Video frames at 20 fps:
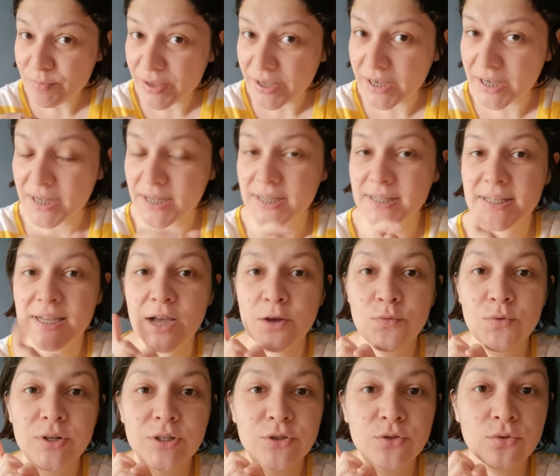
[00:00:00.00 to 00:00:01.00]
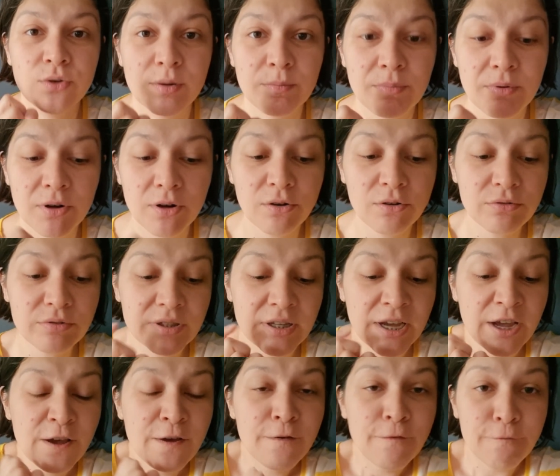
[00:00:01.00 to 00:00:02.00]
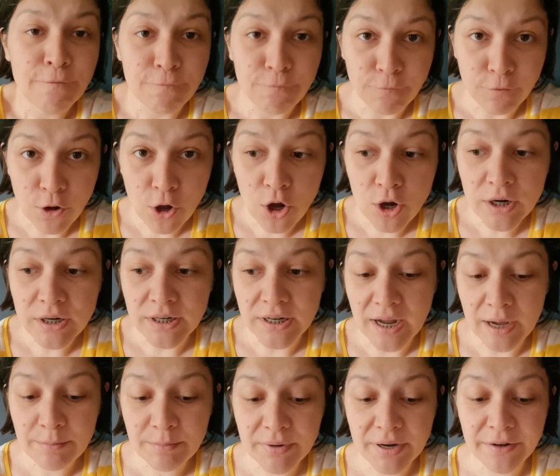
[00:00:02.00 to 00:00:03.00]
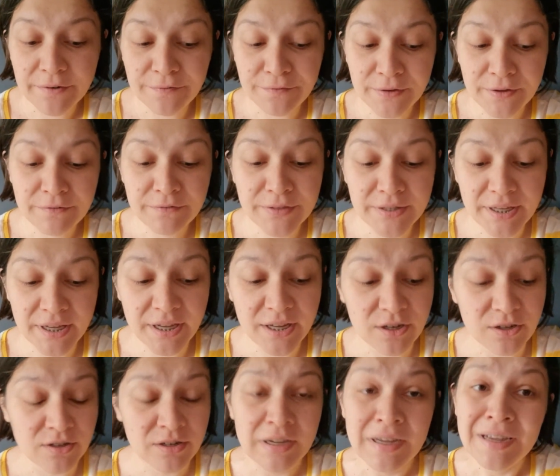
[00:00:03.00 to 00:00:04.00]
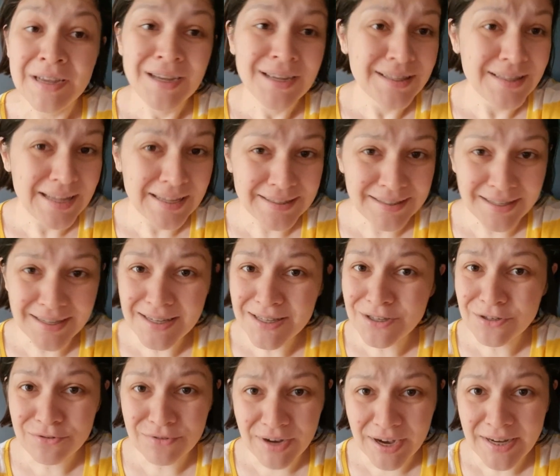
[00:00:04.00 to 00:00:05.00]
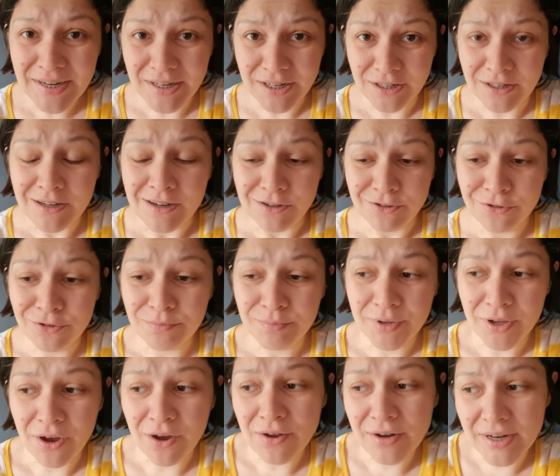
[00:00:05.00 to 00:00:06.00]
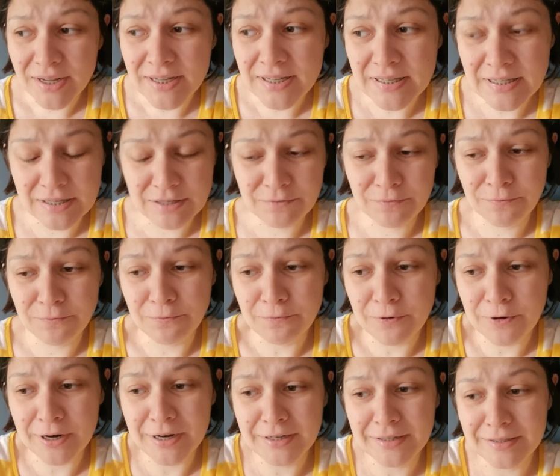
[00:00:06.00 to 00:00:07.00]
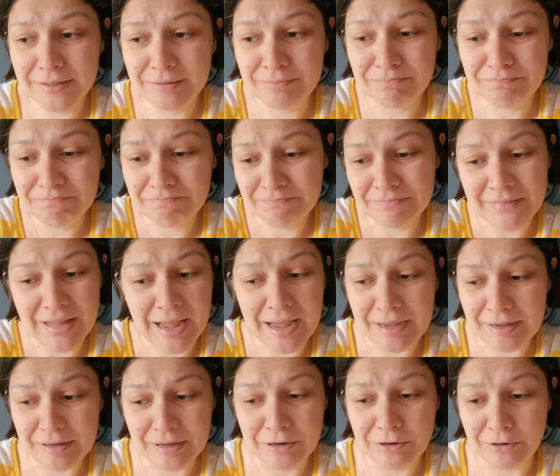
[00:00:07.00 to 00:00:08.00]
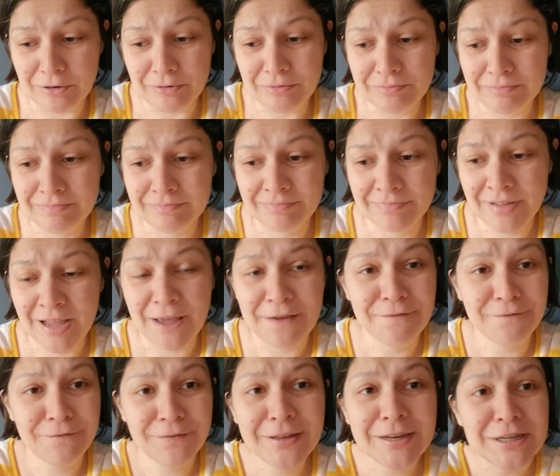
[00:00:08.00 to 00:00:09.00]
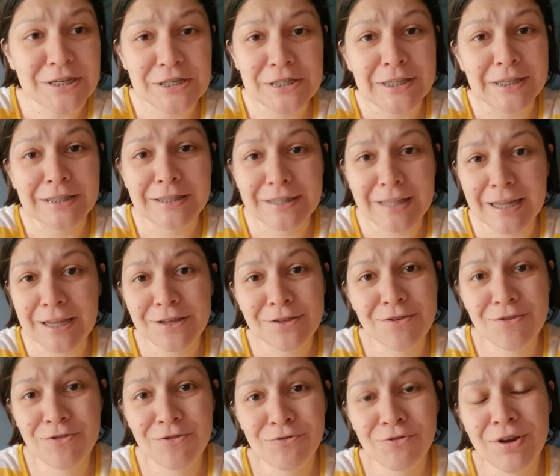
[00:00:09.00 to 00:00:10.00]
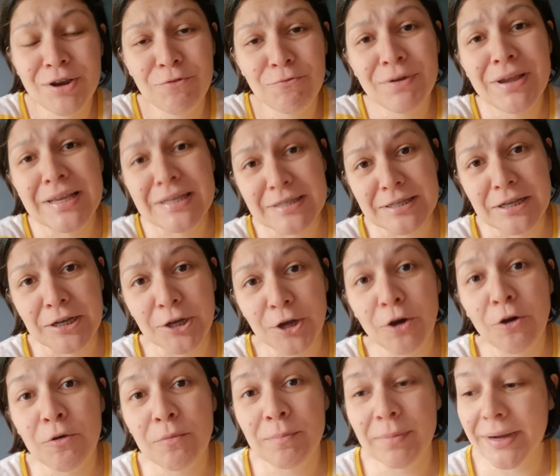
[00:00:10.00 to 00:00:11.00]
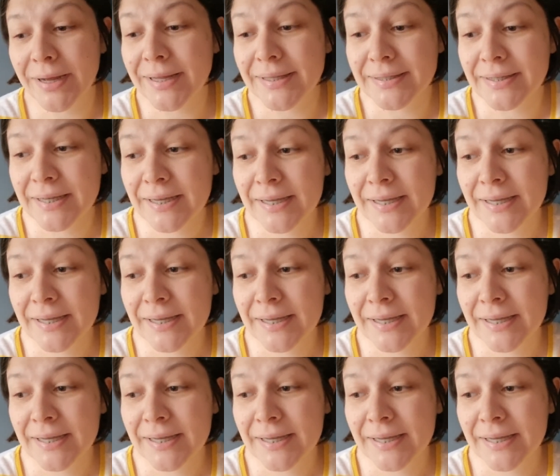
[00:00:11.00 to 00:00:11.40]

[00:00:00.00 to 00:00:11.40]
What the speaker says: because I want to upload vlog number 15 that is ready, to be honest, for, I don't know, I finished it like 3 weeks ago, but